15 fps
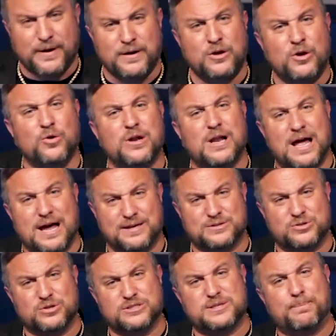being
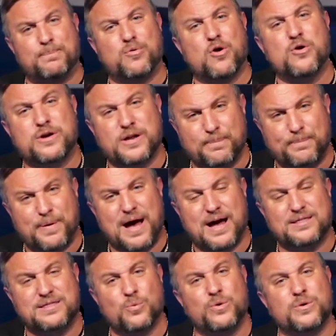utilized or it's a broken
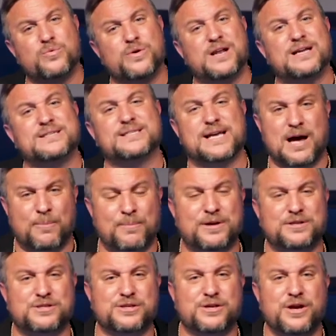part that we realize how
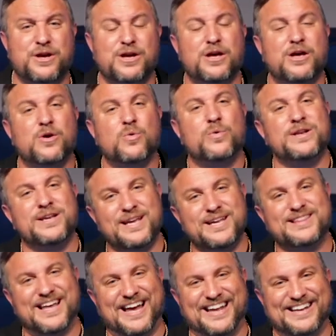much we
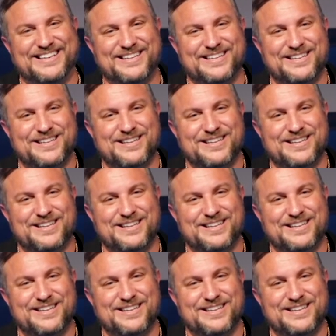need that.